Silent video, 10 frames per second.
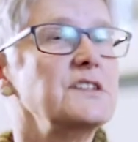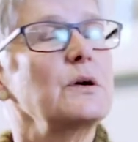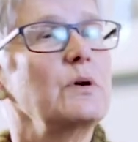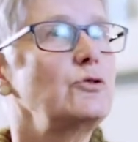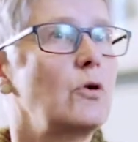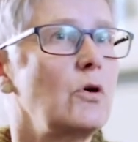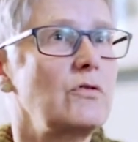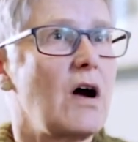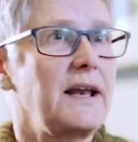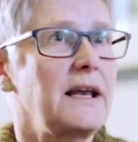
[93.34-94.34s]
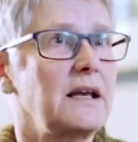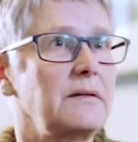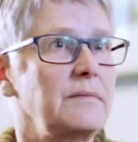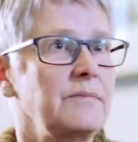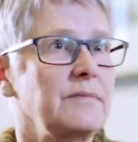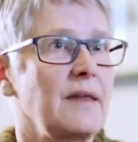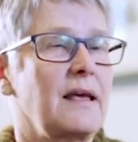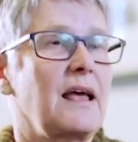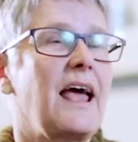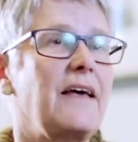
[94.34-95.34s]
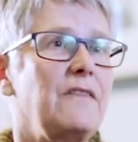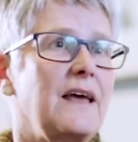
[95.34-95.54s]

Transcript: So we're drawn right in. And